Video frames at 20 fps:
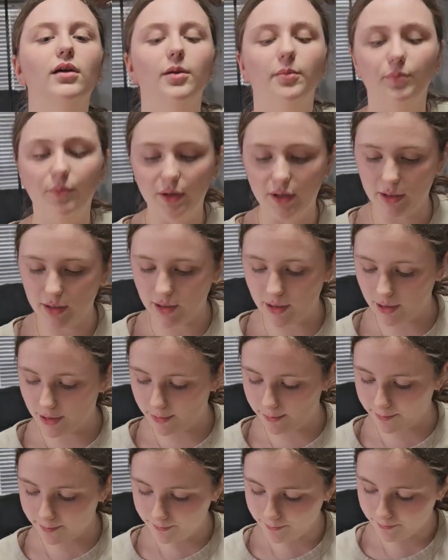But
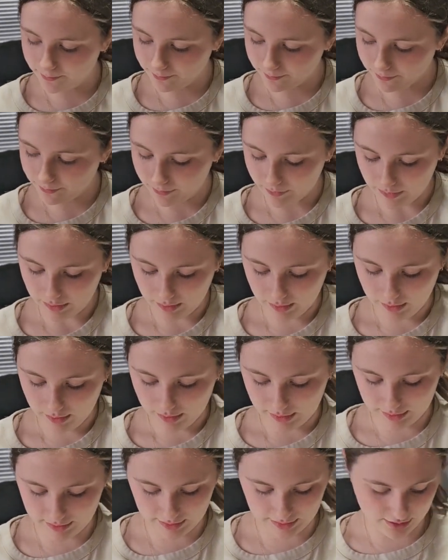
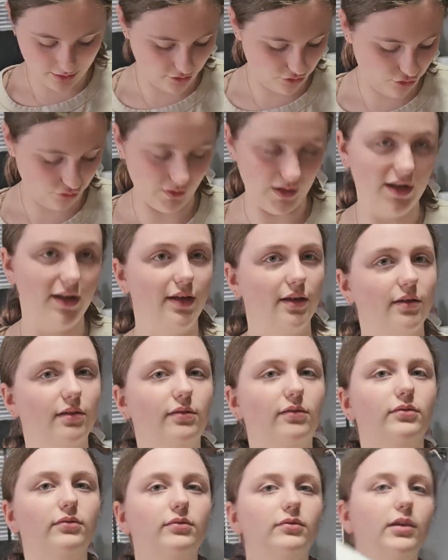it's like a gradient.
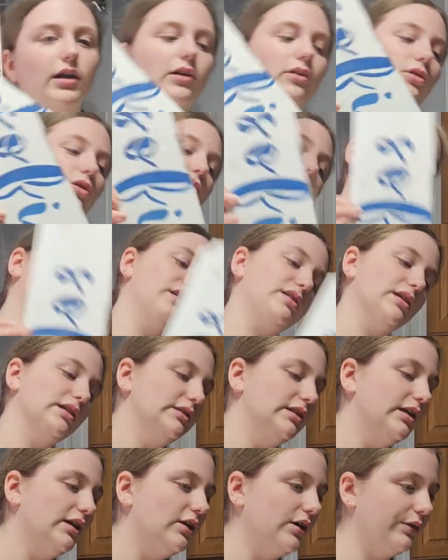I don't know if I said
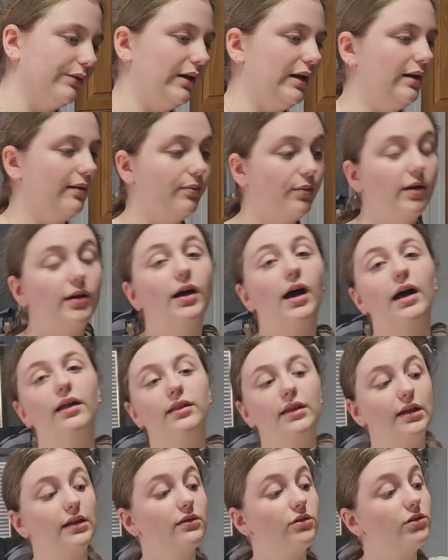that already. I
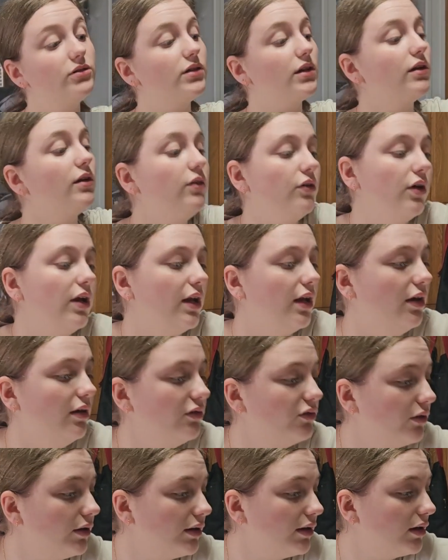think it looks like a gradient,
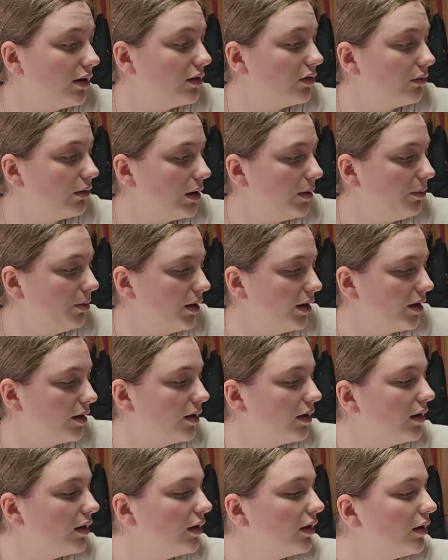so I think it's really pretty.
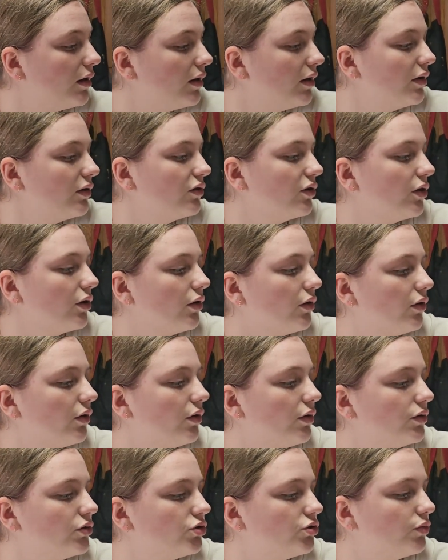
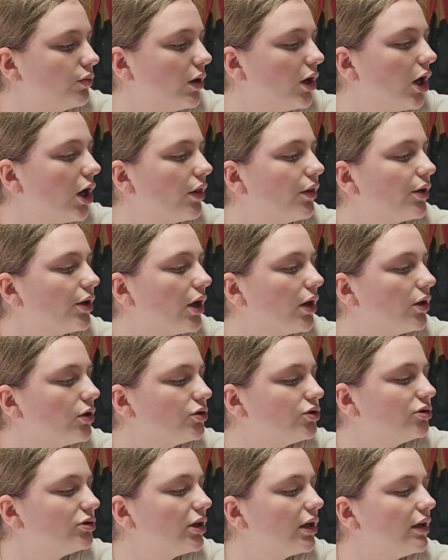So what other color
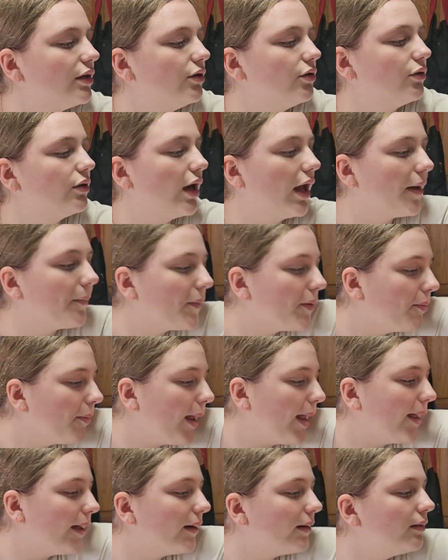should I do,
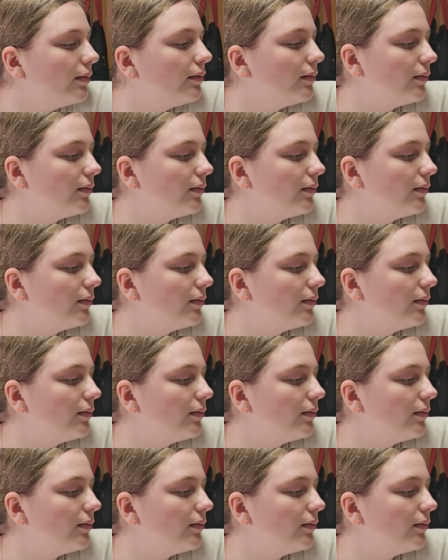cameraman?